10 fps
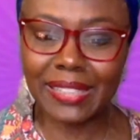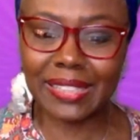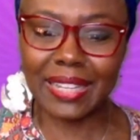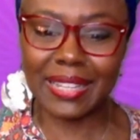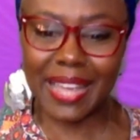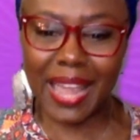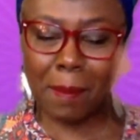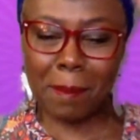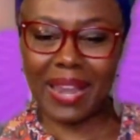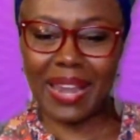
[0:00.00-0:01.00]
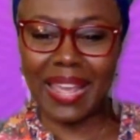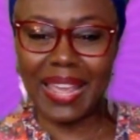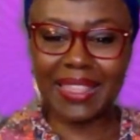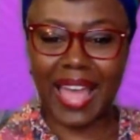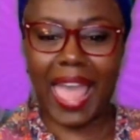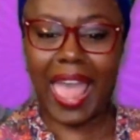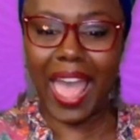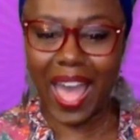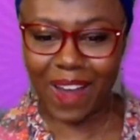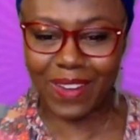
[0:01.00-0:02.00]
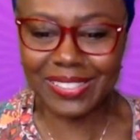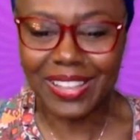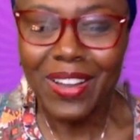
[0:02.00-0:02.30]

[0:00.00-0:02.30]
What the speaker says: Celine Millie in the house.